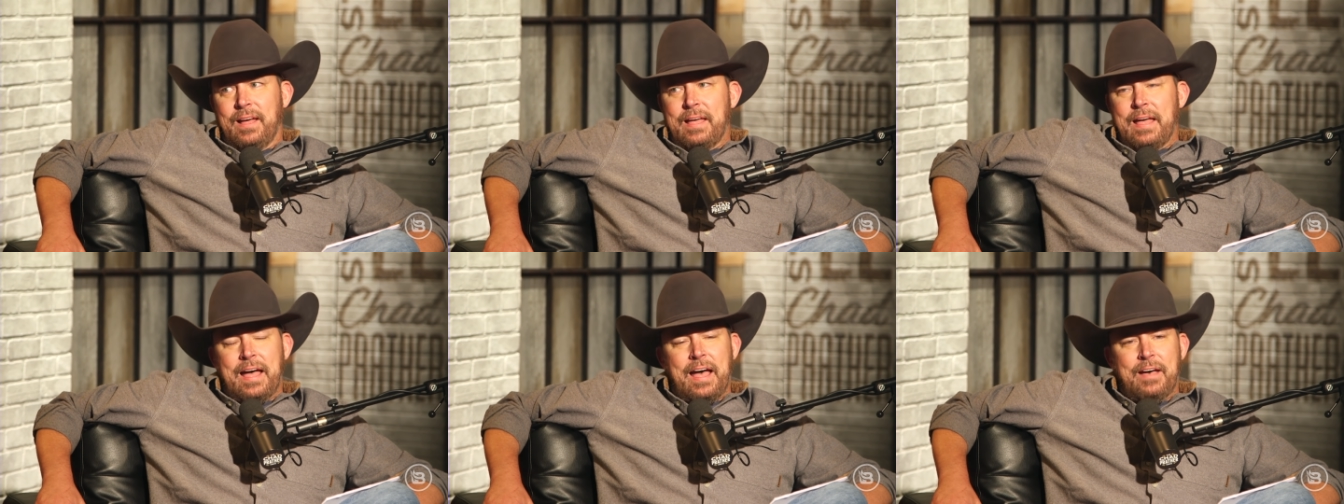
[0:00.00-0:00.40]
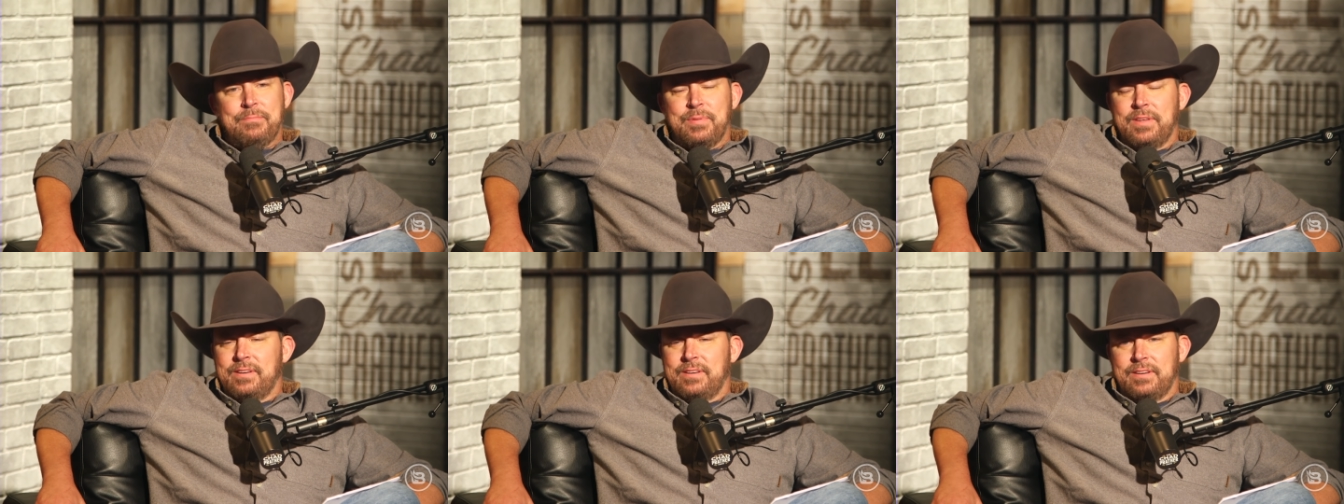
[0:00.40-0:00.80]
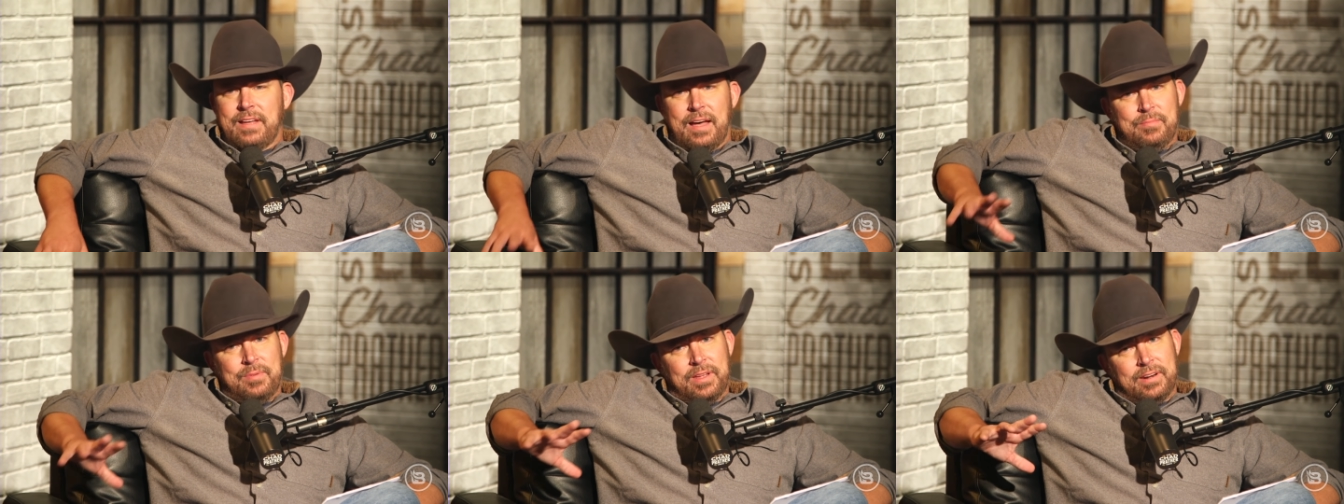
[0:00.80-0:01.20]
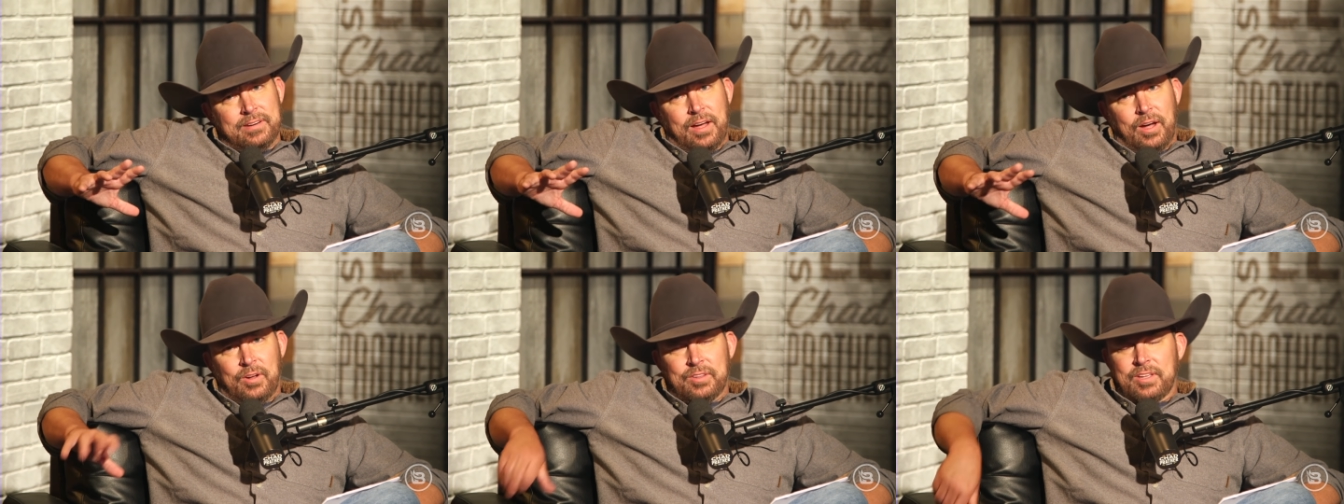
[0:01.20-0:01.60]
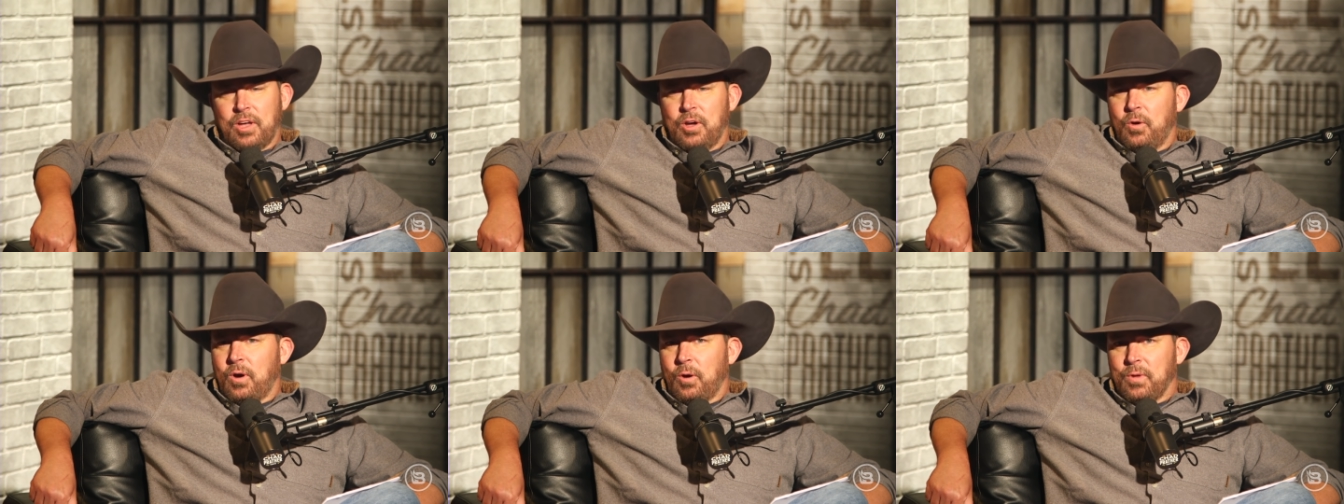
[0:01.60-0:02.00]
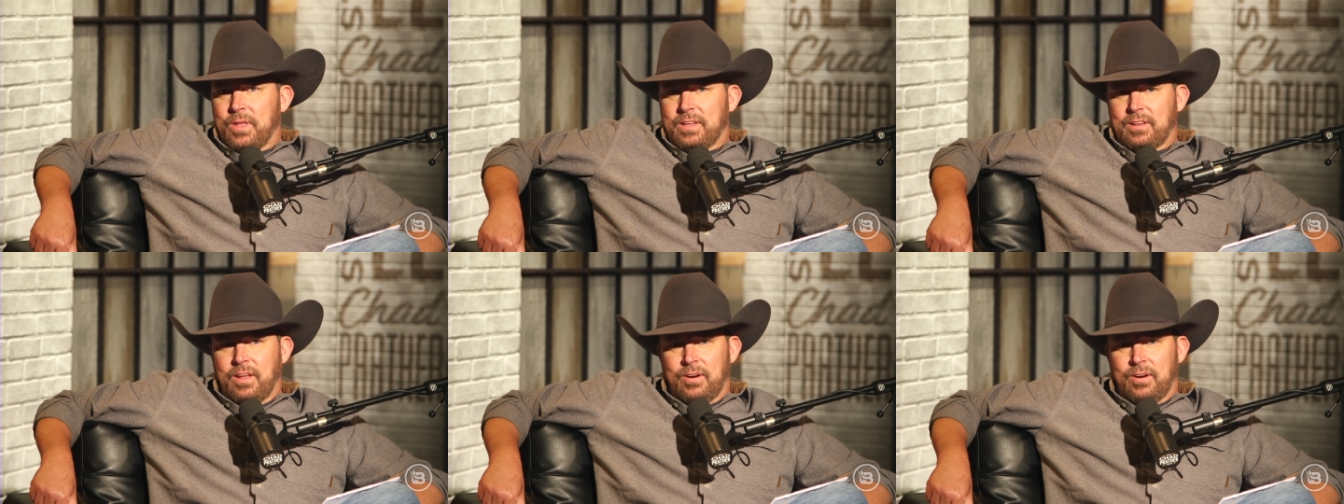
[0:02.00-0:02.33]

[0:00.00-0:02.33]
I, have been I've been on the go all week yeah.